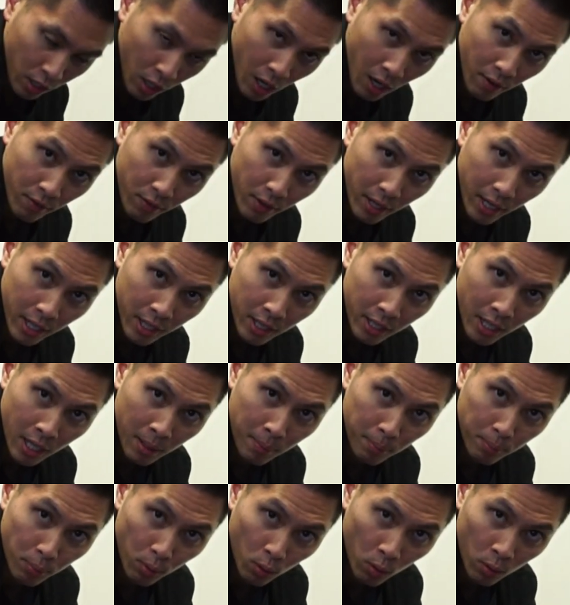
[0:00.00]
off and
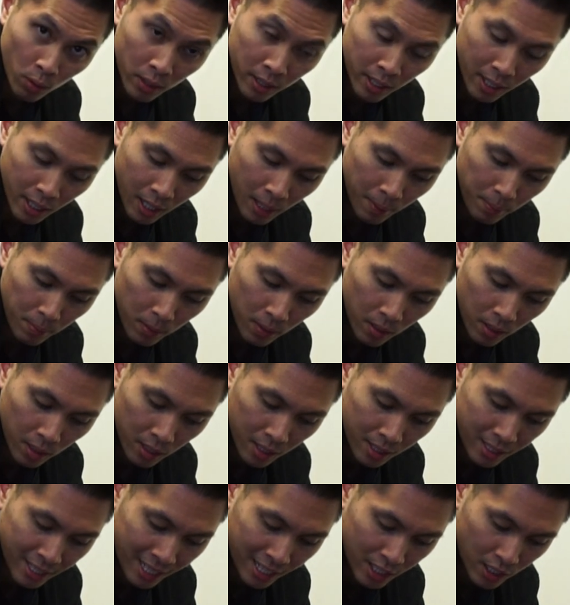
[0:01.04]
then pulling up,
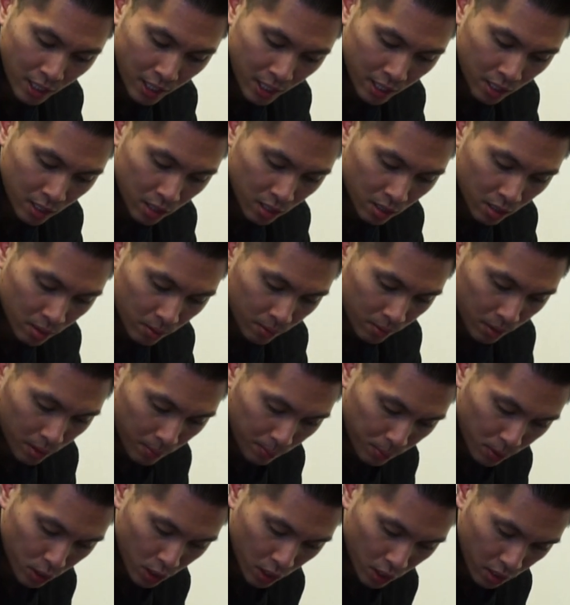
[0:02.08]
because that changes the
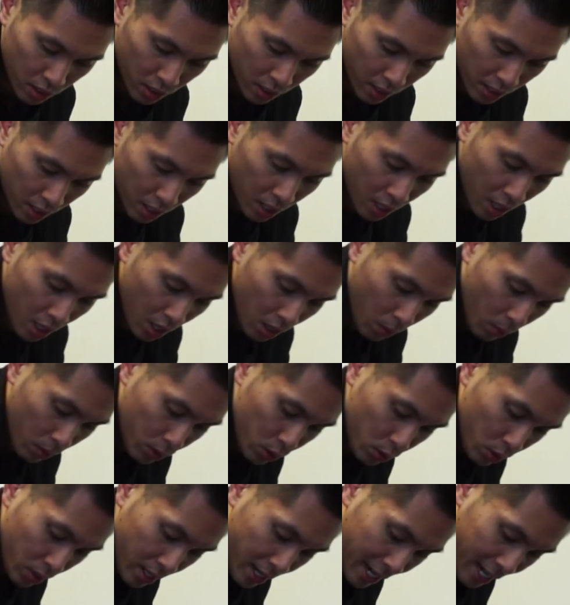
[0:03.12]
positioning. What
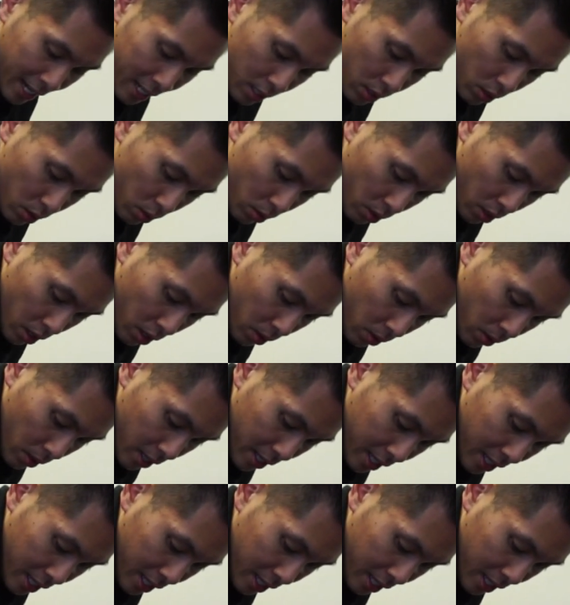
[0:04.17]
you can do though